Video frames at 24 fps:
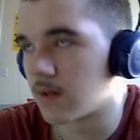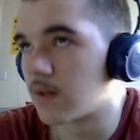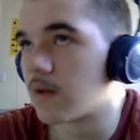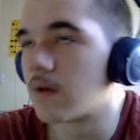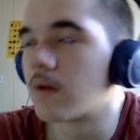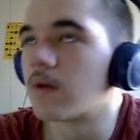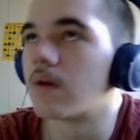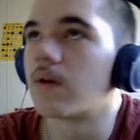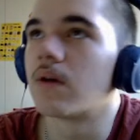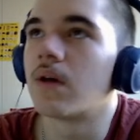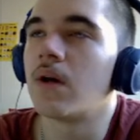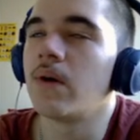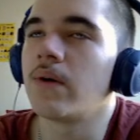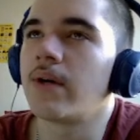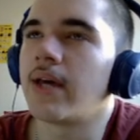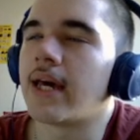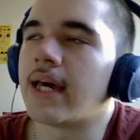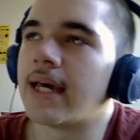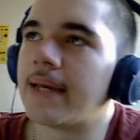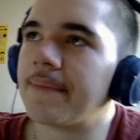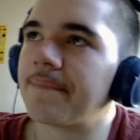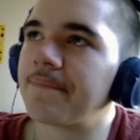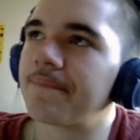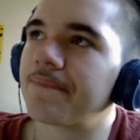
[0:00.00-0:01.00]
Okay,
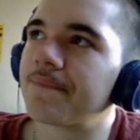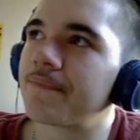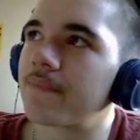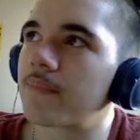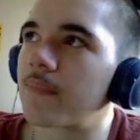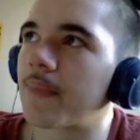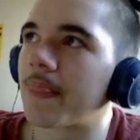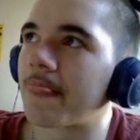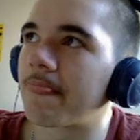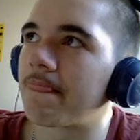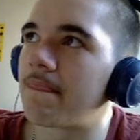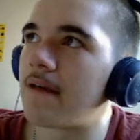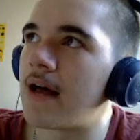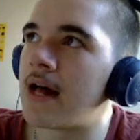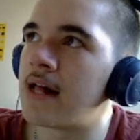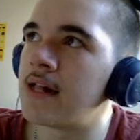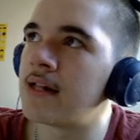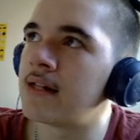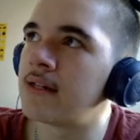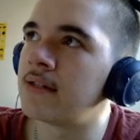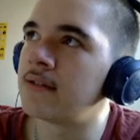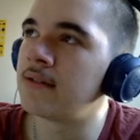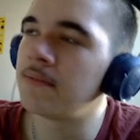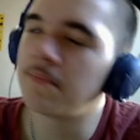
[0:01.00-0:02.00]

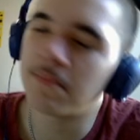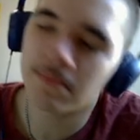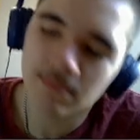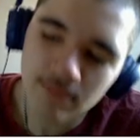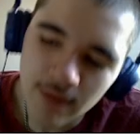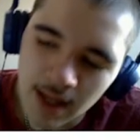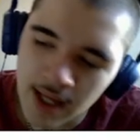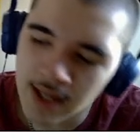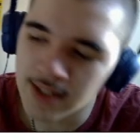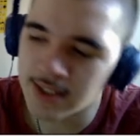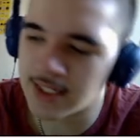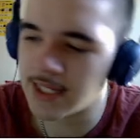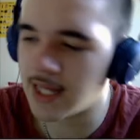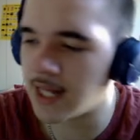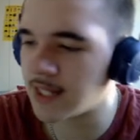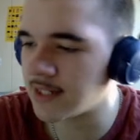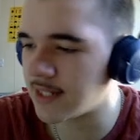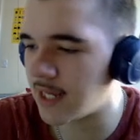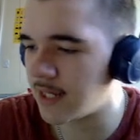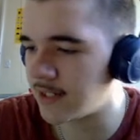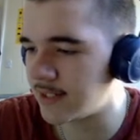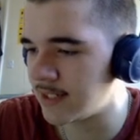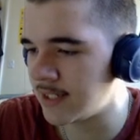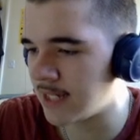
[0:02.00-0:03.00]
I'll see
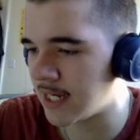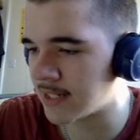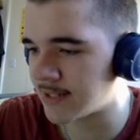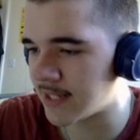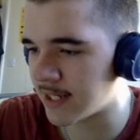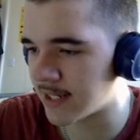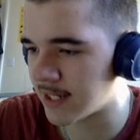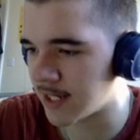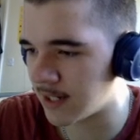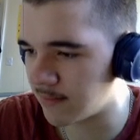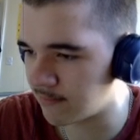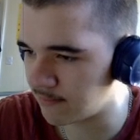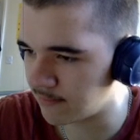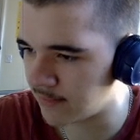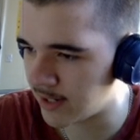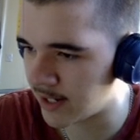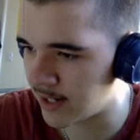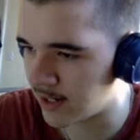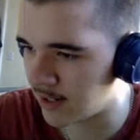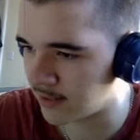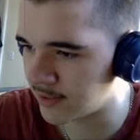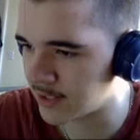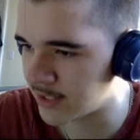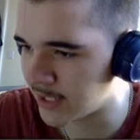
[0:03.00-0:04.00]
as they come, and
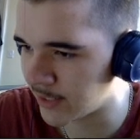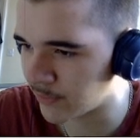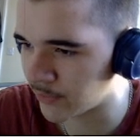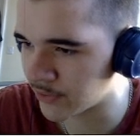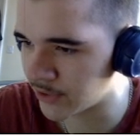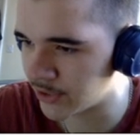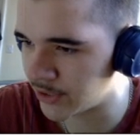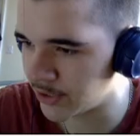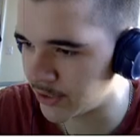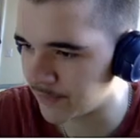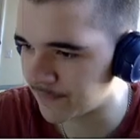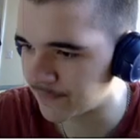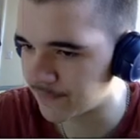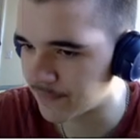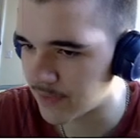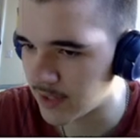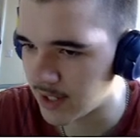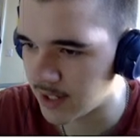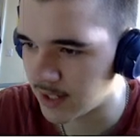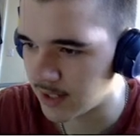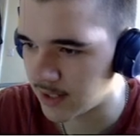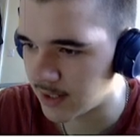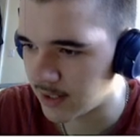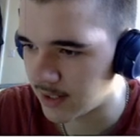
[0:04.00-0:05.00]
I'll decide what to do,
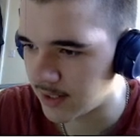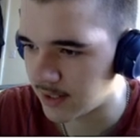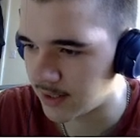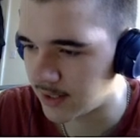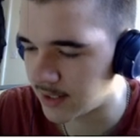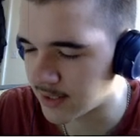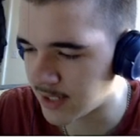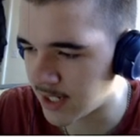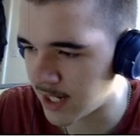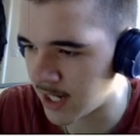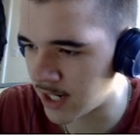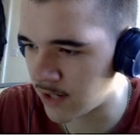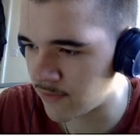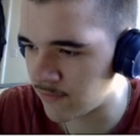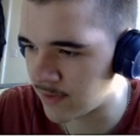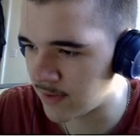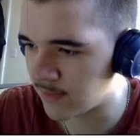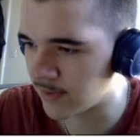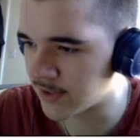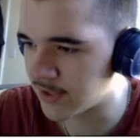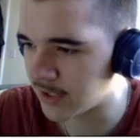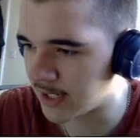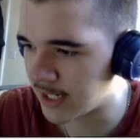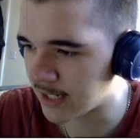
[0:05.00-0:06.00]
because I don't really want
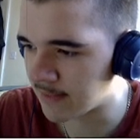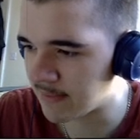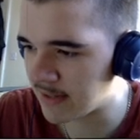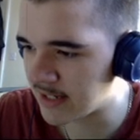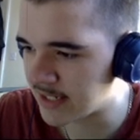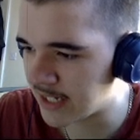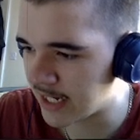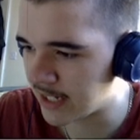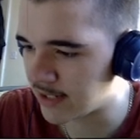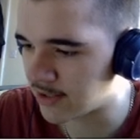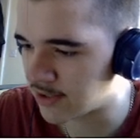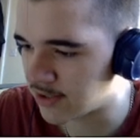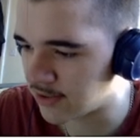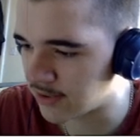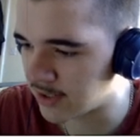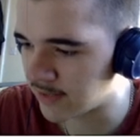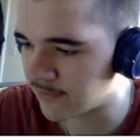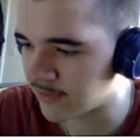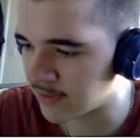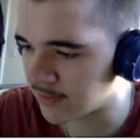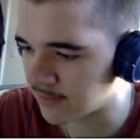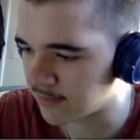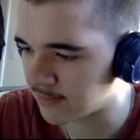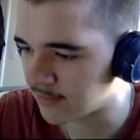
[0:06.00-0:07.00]
to like maintain two
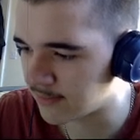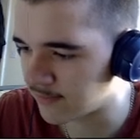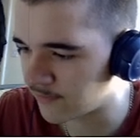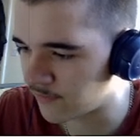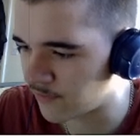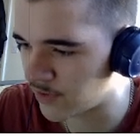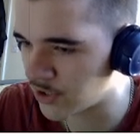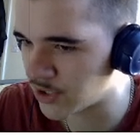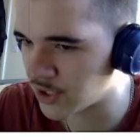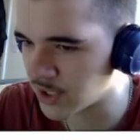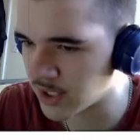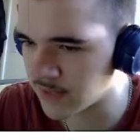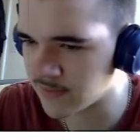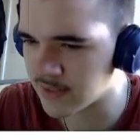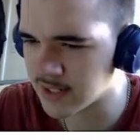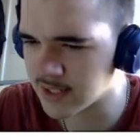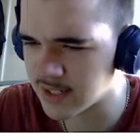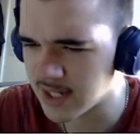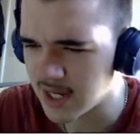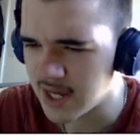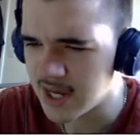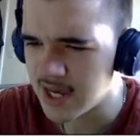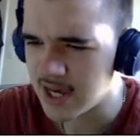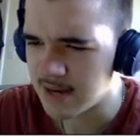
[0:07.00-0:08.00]
different versions of this.
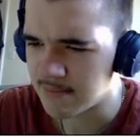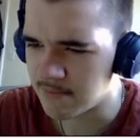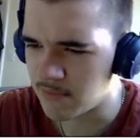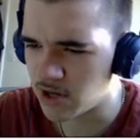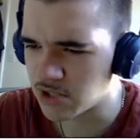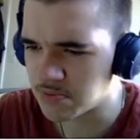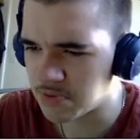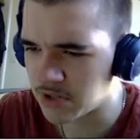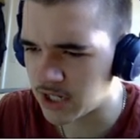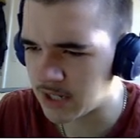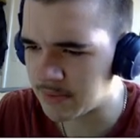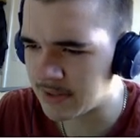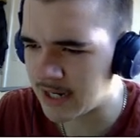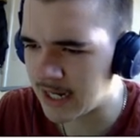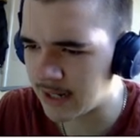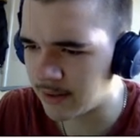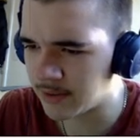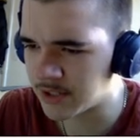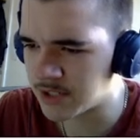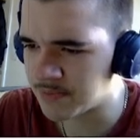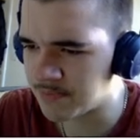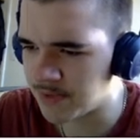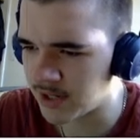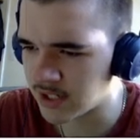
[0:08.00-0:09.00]
Most programming
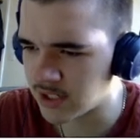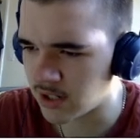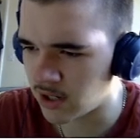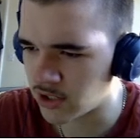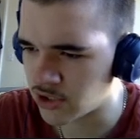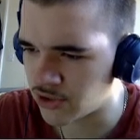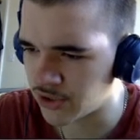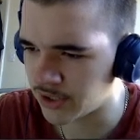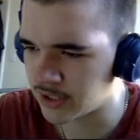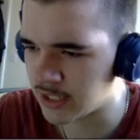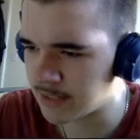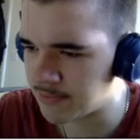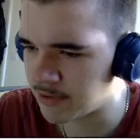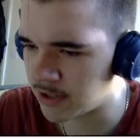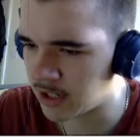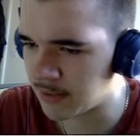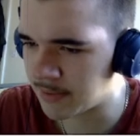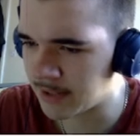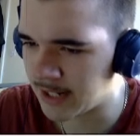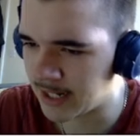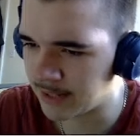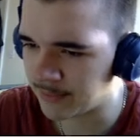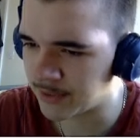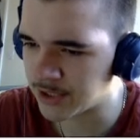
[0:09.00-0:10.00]
language books are strictly programming
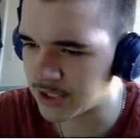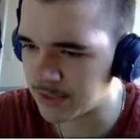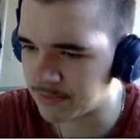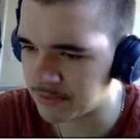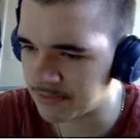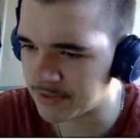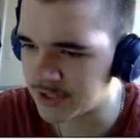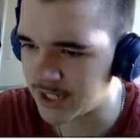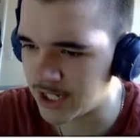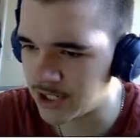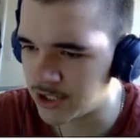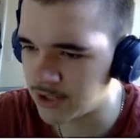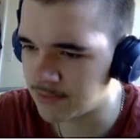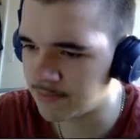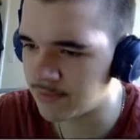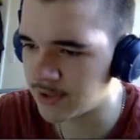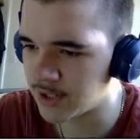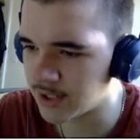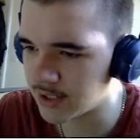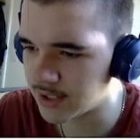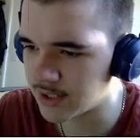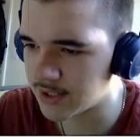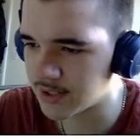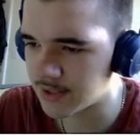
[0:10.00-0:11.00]
language implementation
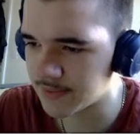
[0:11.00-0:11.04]
books.